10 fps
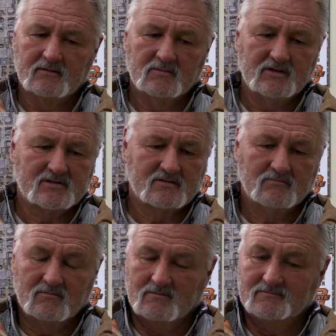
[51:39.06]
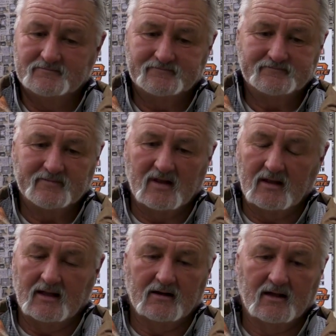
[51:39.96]
just,
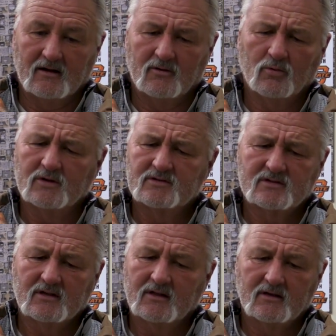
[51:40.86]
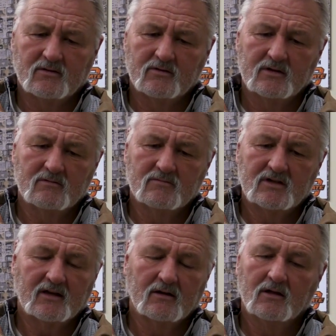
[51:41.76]
I don't know what to say other than
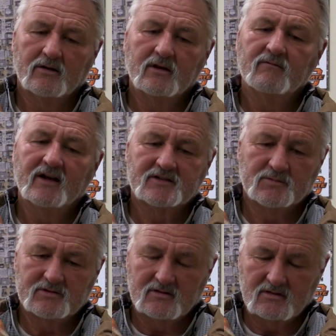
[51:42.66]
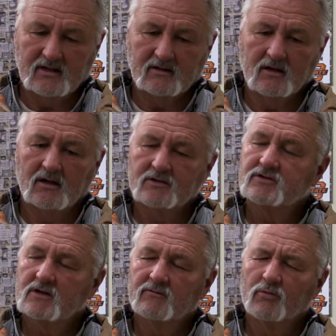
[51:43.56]
technology. The advancements in
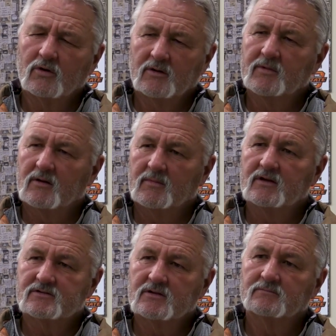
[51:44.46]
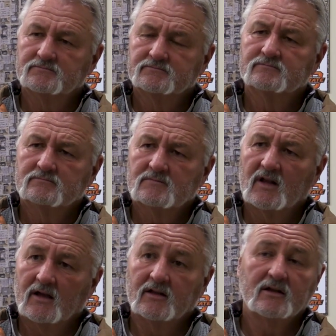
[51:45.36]
technology have really been amazing.
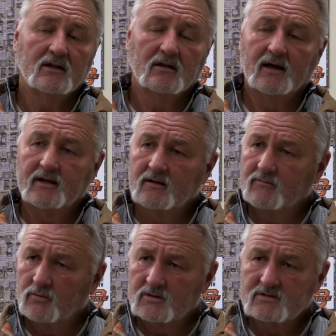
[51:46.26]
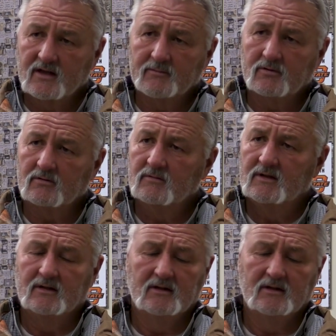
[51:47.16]
Mm-hmm. LED lighting, for example.